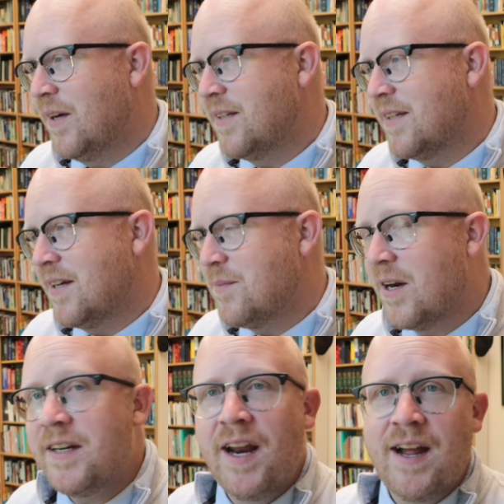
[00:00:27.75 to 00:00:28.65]
but, uh,
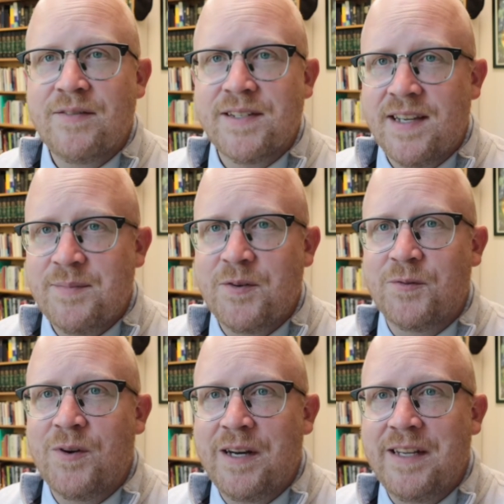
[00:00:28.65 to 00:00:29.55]
but I did have a
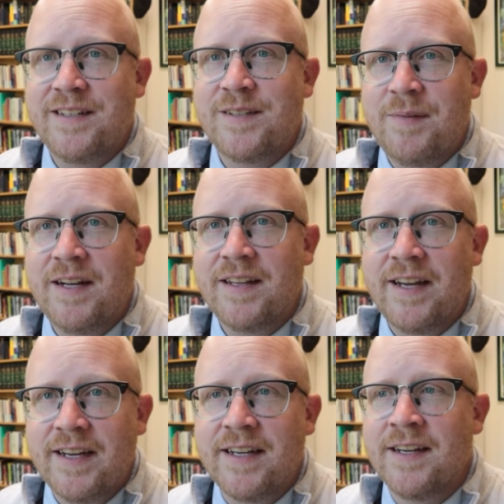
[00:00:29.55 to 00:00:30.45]
salmon run into my
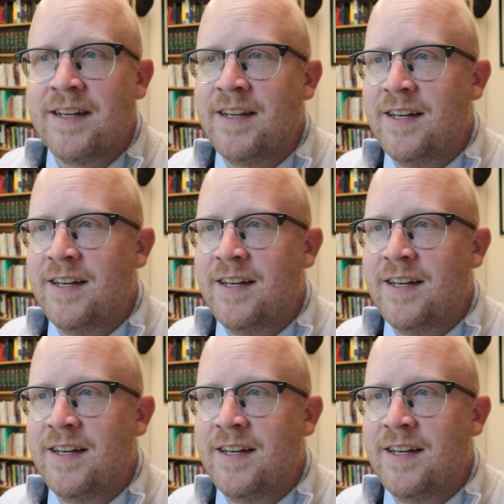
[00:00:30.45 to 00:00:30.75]
leg